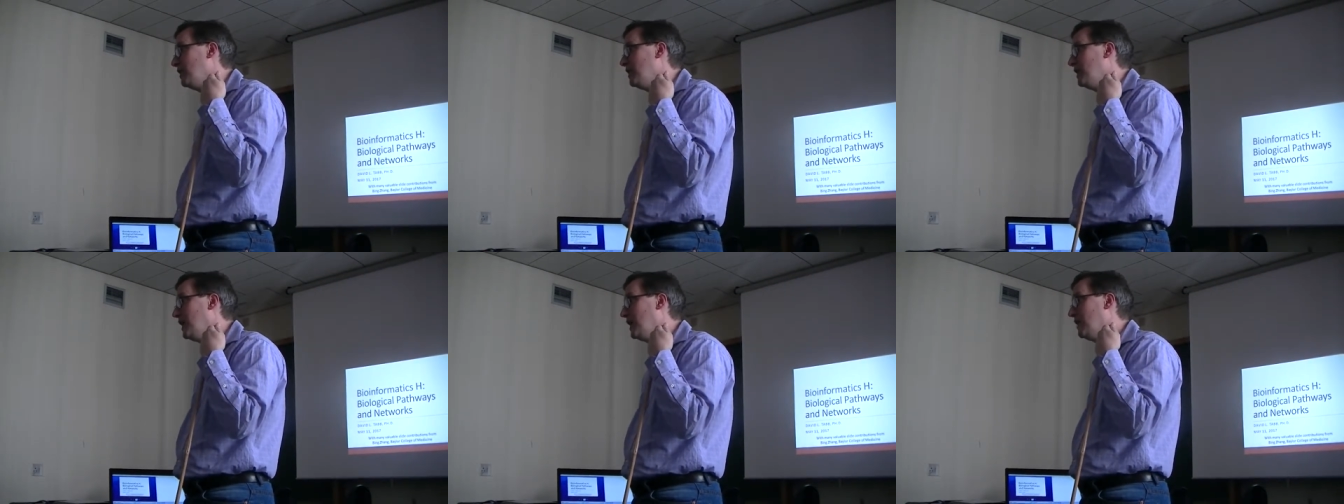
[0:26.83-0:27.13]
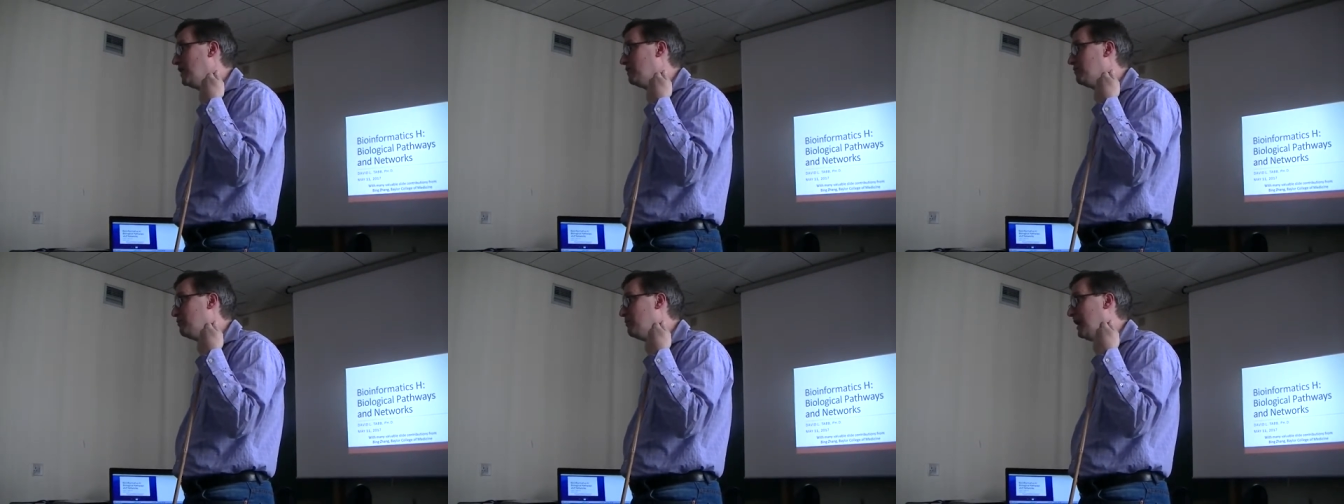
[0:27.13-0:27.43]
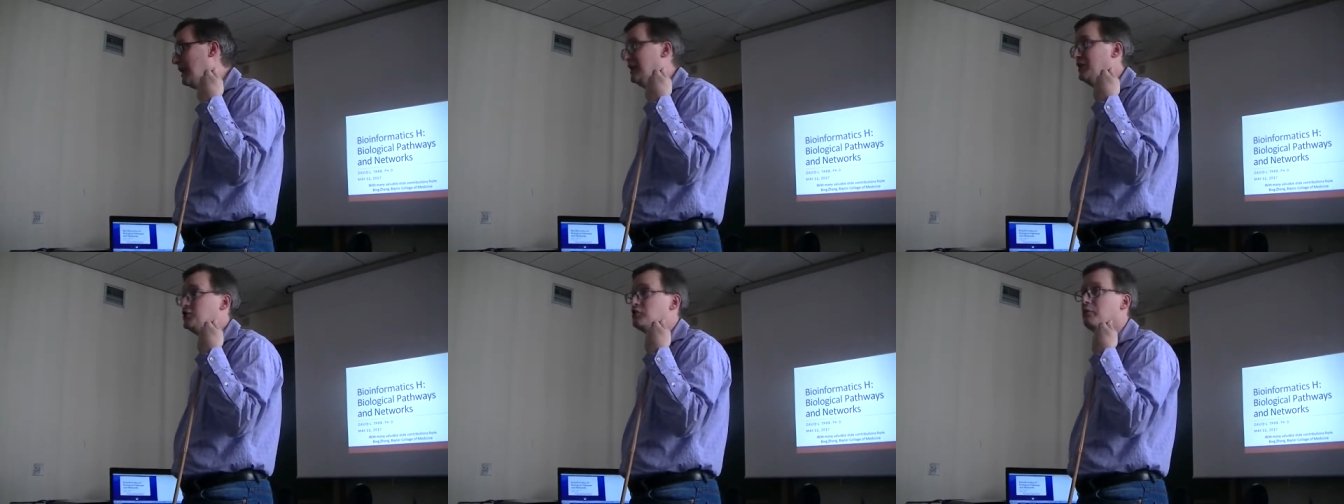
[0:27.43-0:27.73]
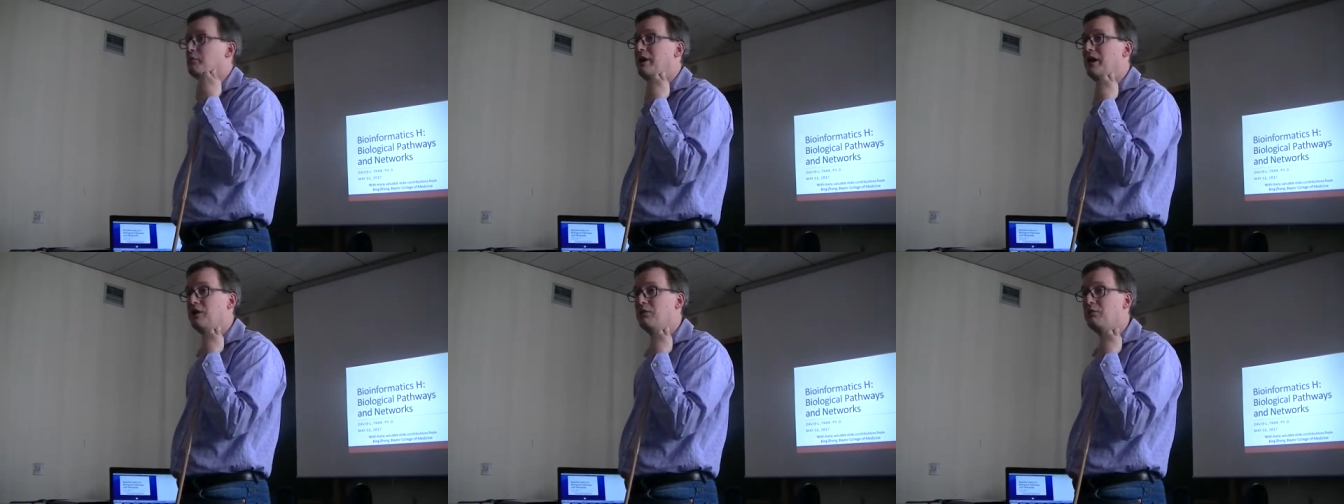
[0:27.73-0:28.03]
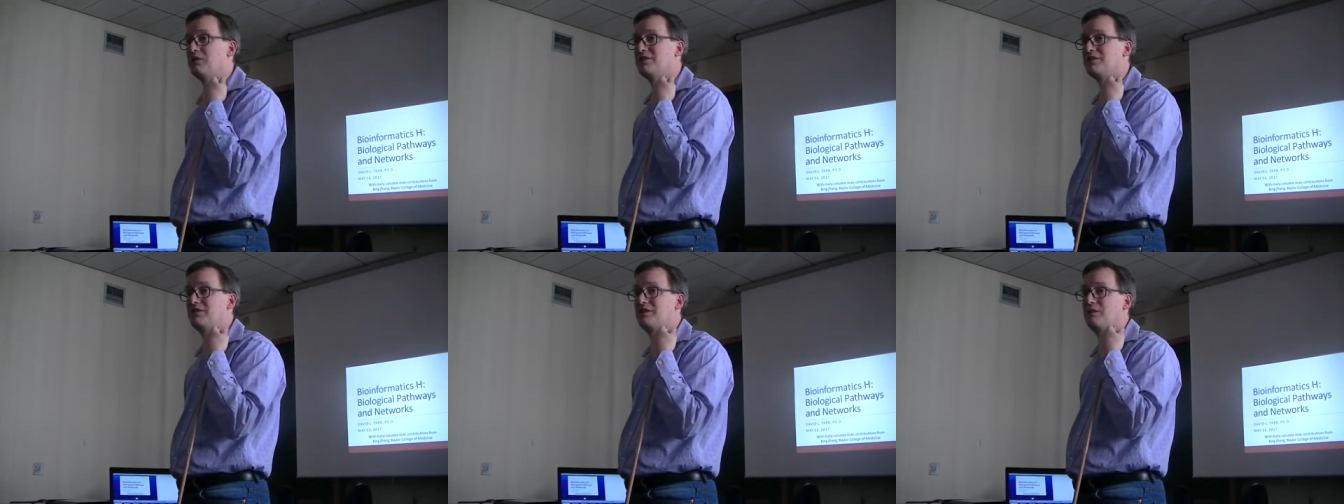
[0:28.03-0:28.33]
And biological
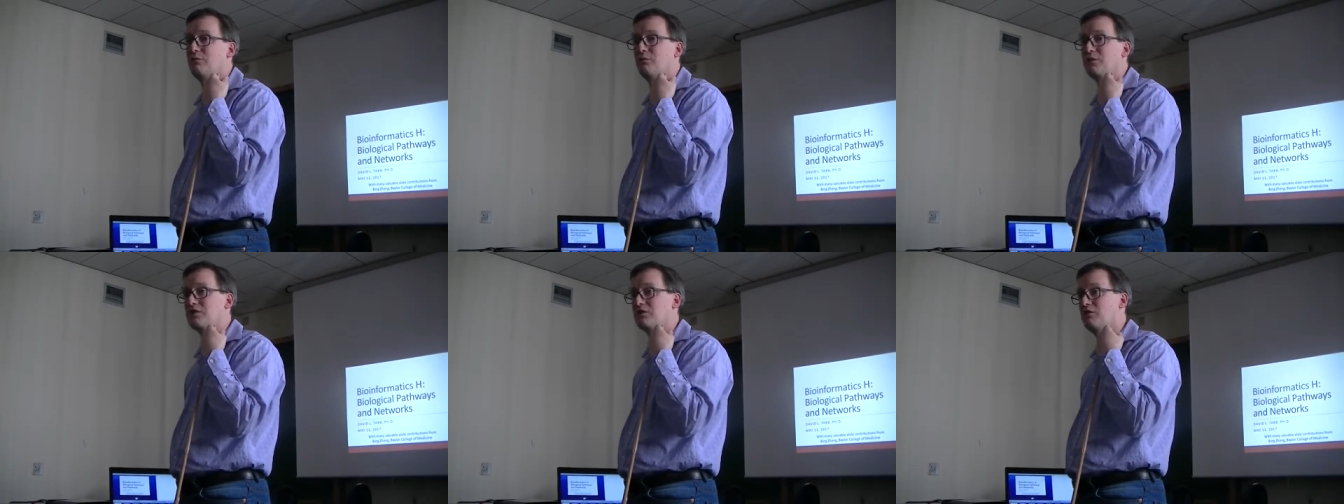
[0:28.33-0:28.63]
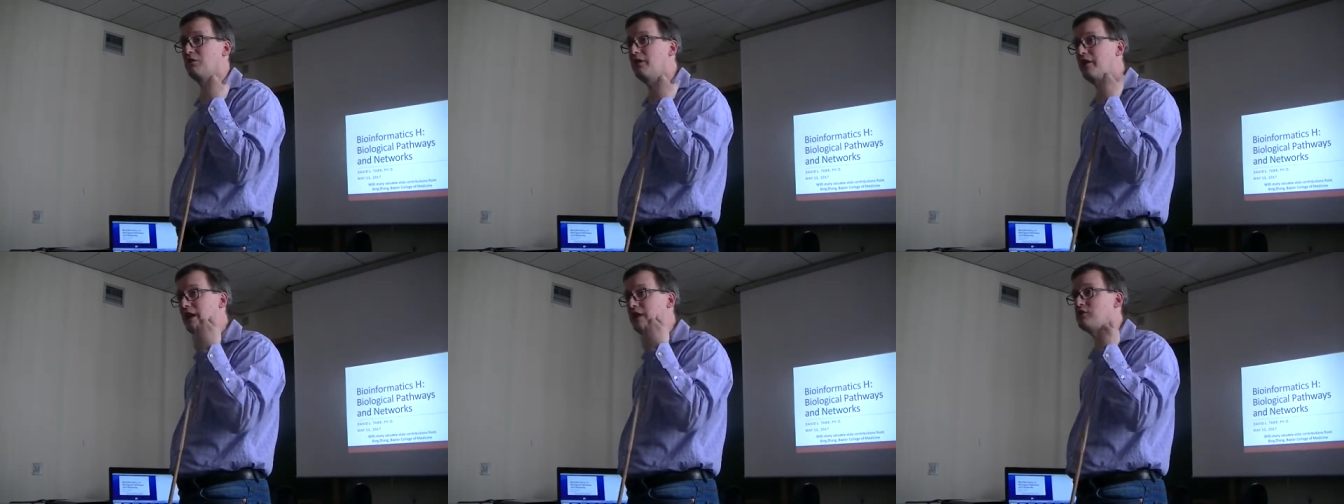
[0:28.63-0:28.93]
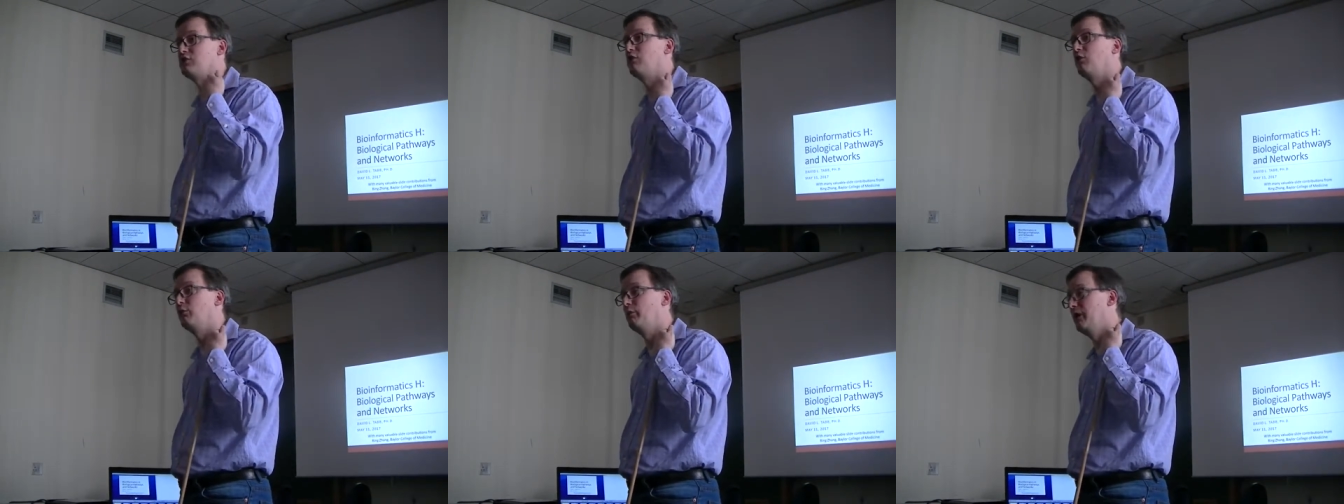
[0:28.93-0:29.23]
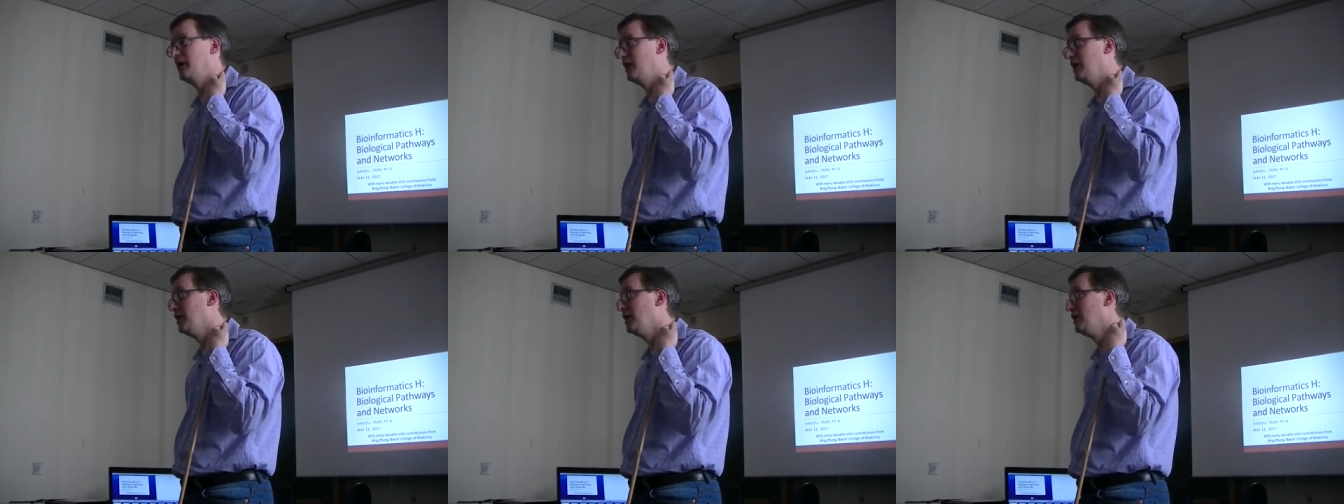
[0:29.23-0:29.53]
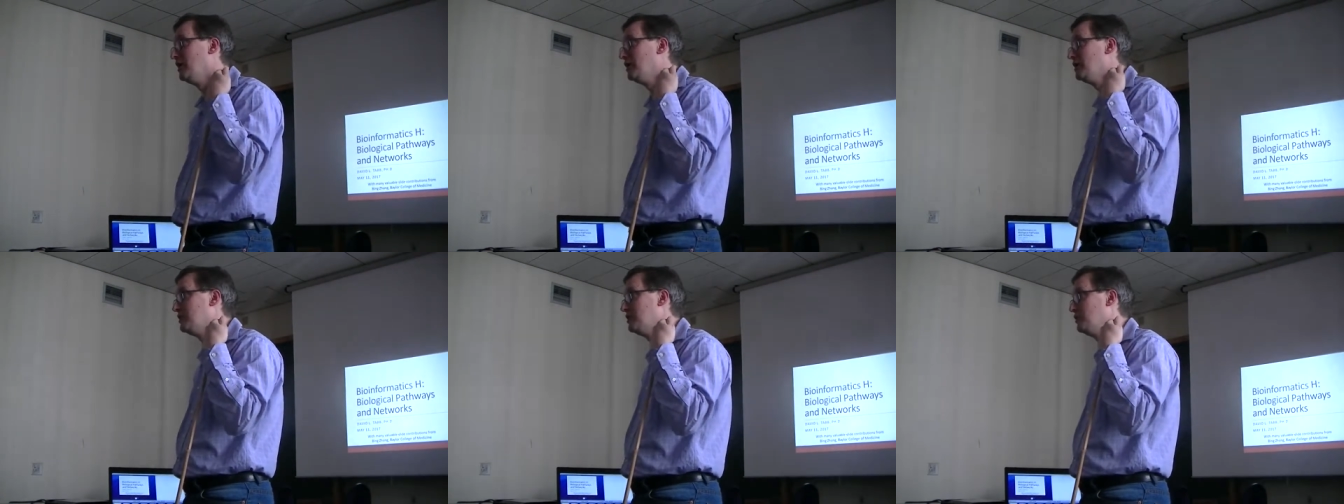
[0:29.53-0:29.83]
pathways and networks are a natural way
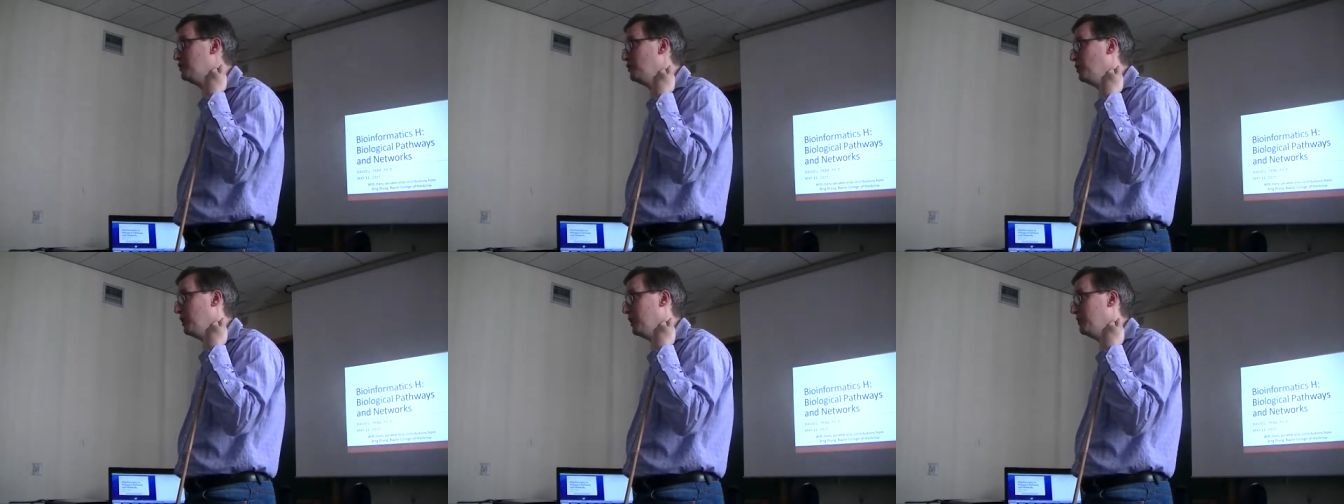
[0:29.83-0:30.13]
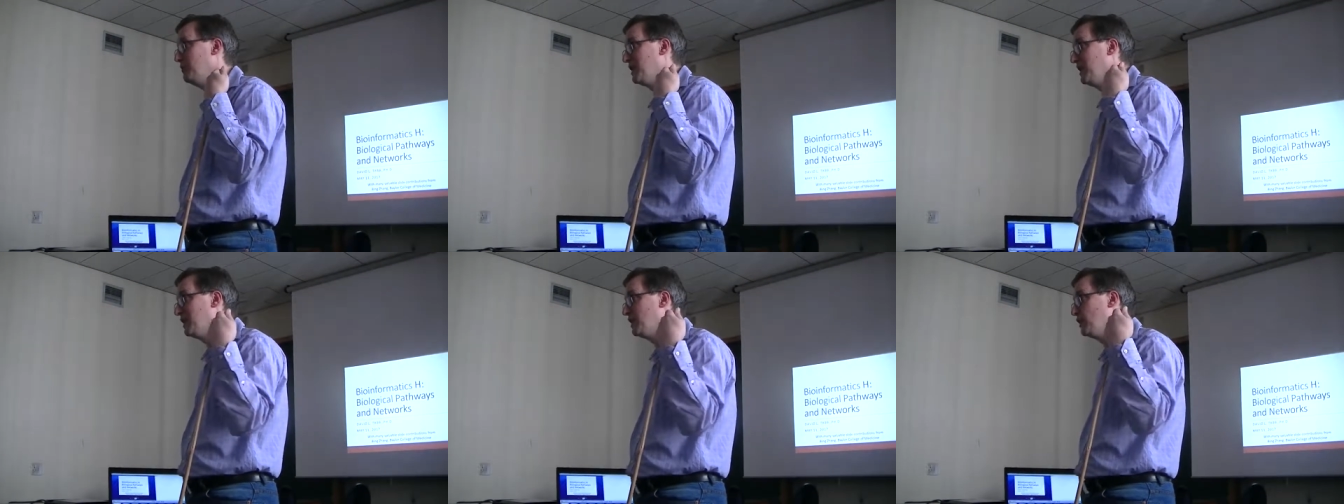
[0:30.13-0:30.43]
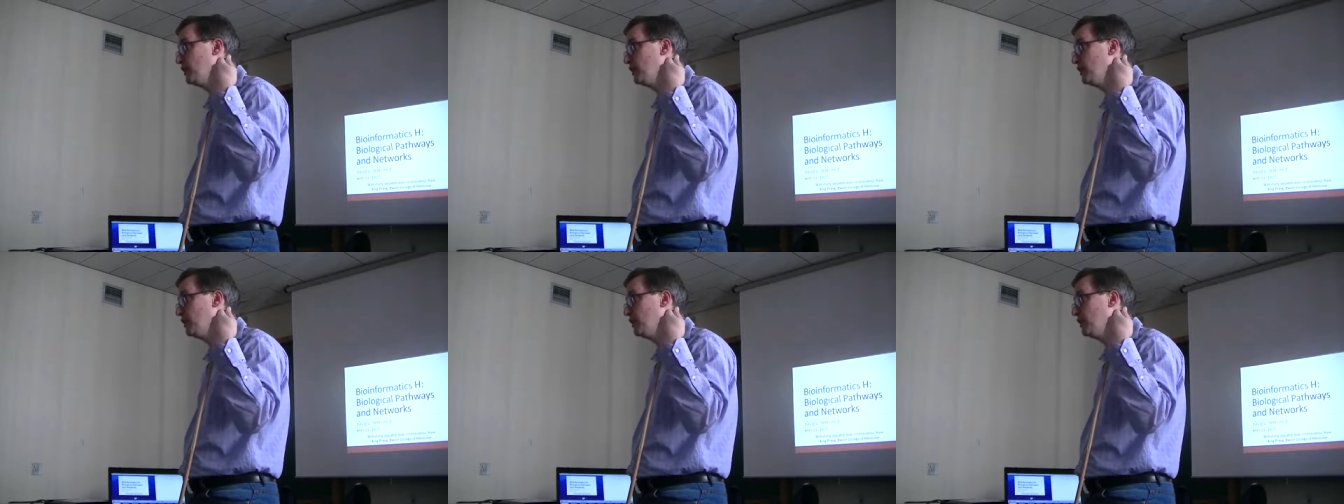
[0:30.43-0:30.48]
to begin